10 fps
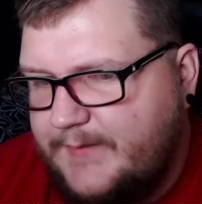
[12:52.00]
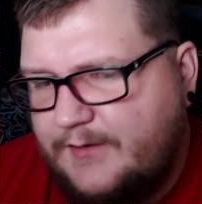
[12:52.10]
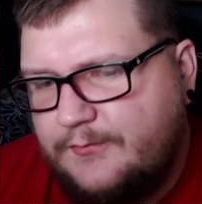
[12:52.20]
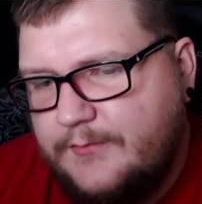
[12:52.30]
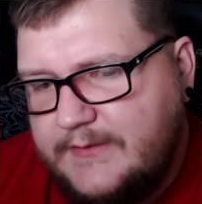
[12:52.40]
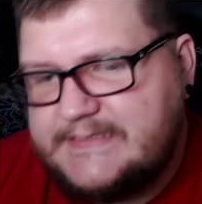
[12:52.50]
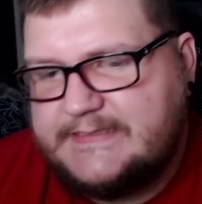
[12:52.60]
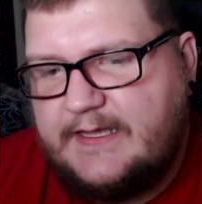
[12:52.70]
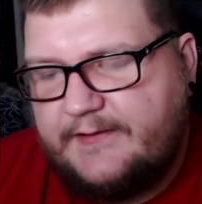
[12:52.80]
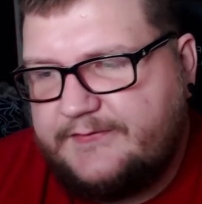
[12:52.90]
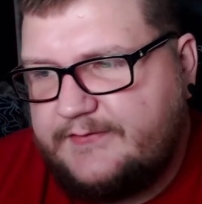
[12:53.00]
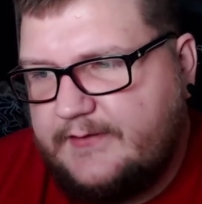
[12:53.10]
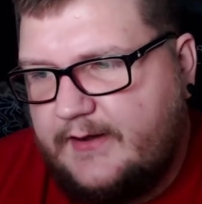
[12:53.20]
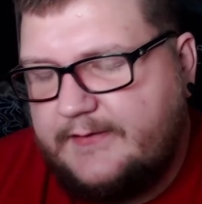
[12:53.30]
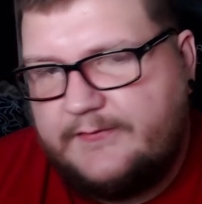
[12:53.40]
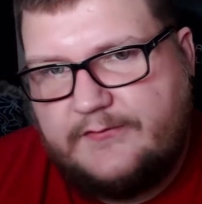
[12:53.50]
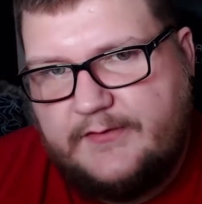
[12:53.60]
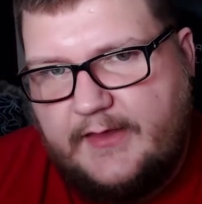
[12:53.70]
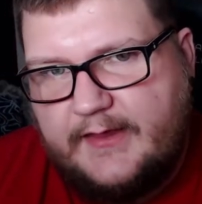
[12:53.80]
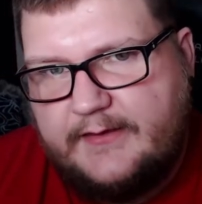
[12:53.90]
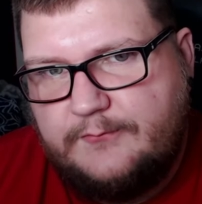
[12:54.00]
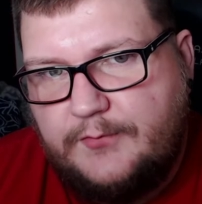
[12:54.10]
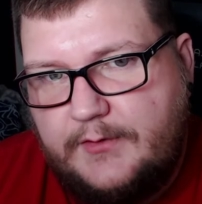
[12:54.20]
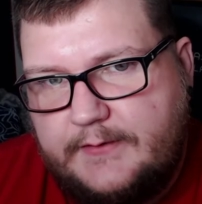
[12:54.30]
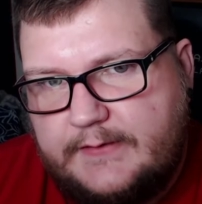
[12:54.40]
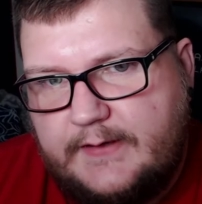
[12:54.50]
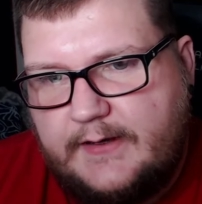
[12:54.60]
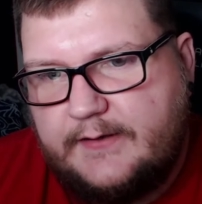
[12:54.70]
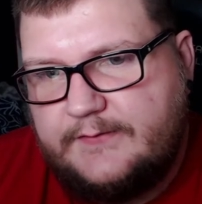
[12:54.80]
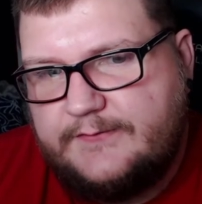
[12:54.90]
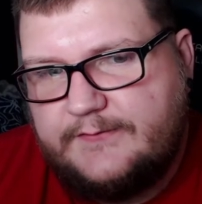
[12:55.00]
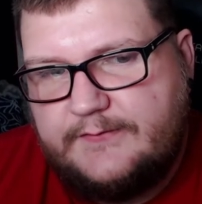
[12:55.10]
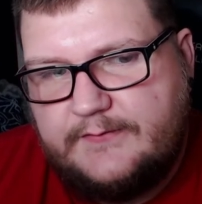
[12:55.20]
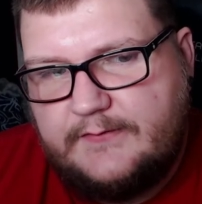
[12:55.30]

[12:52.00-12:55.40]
Man, it really sucks, honestly. Like, it really does.